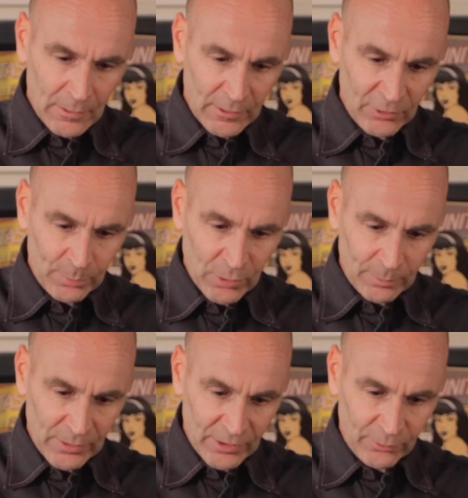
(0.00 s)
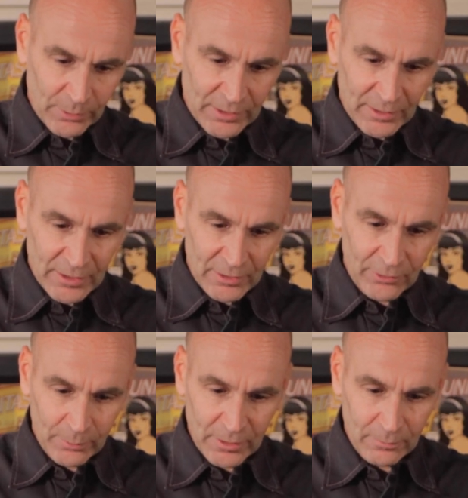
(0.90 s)
And let's pop this one in there
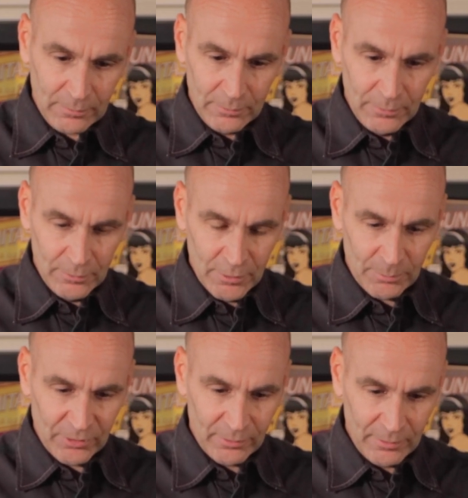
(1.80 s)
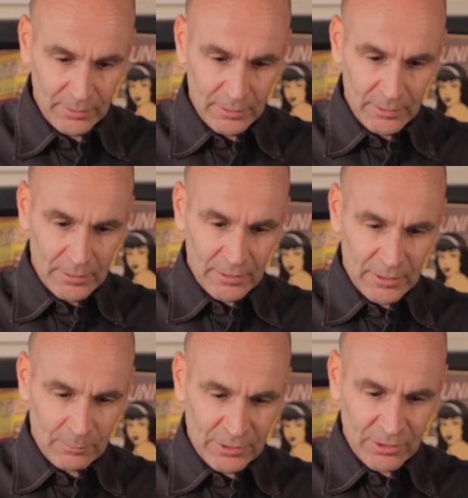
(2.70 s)
as well. Oops.
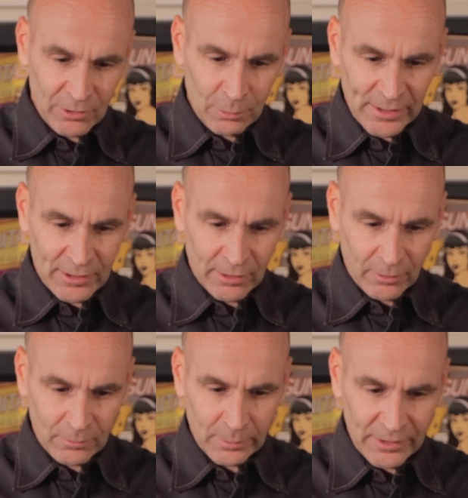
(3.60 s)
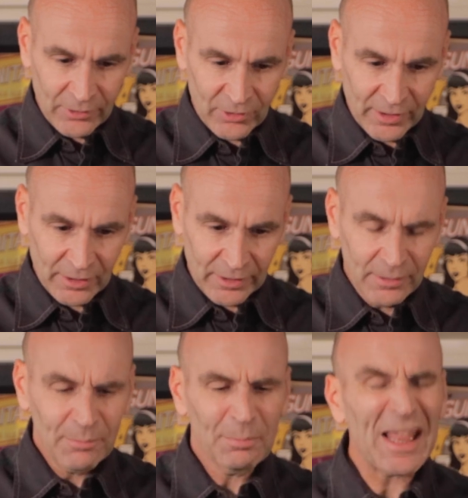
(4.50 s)
That one didn't quite curl quite as tightly,
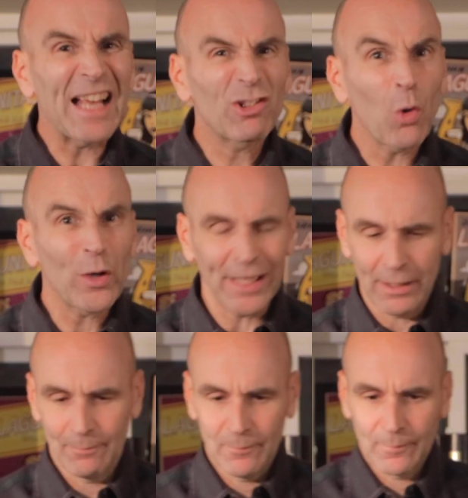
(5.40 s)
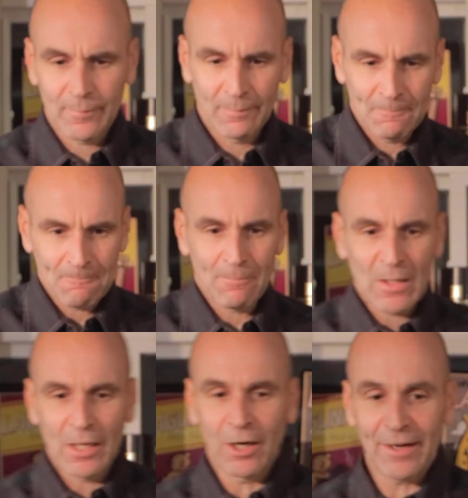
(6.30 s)
but that's okay.
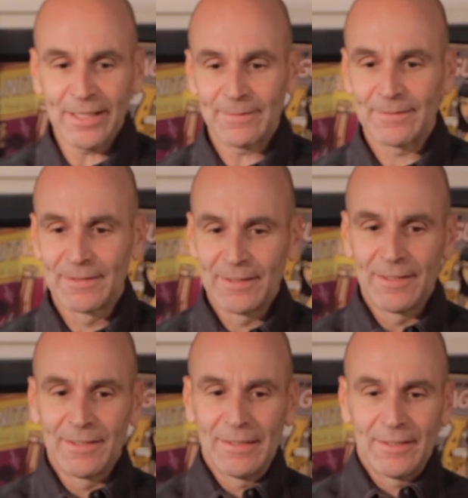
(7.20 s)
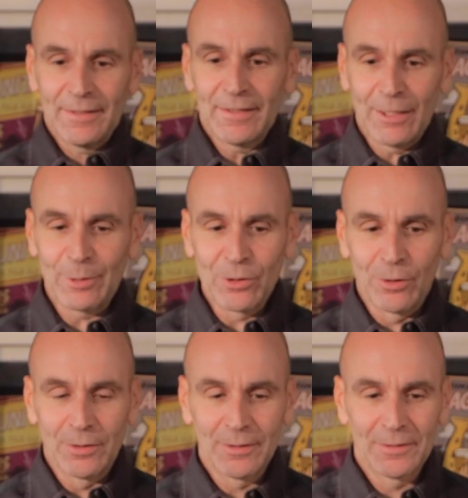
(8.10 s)
Alright, there we
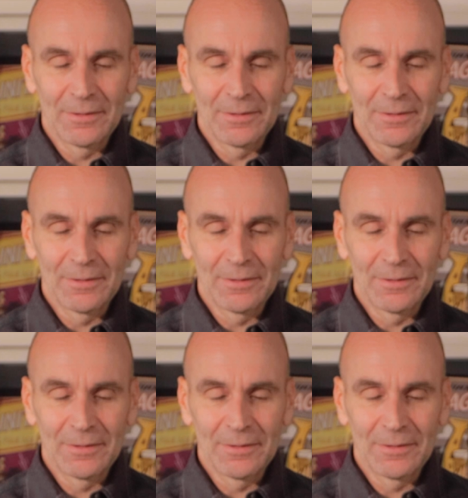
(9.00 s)
go.